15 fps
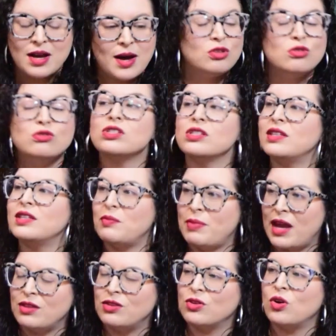Usually they
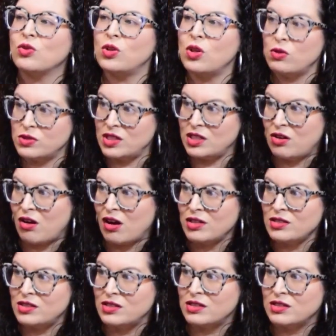pay their own closing
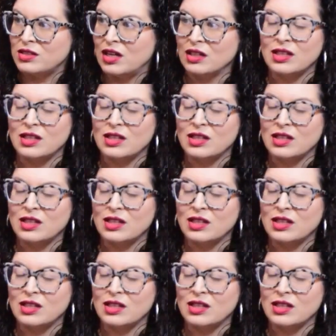costs